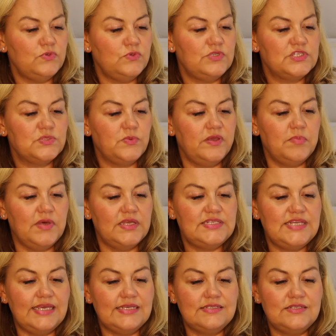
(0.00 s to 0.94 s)
you to swing by
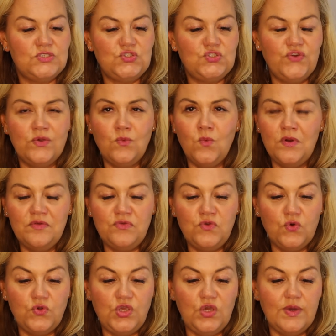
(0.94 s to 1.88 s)
Texas during one of
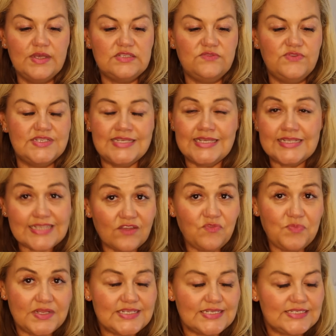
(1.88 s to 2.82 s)
your US visits?
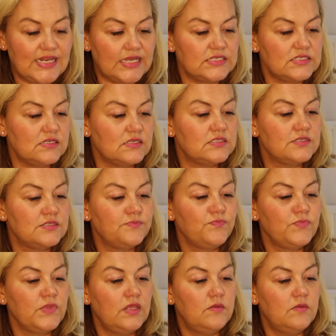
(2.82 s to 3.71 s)
I've been to Texas.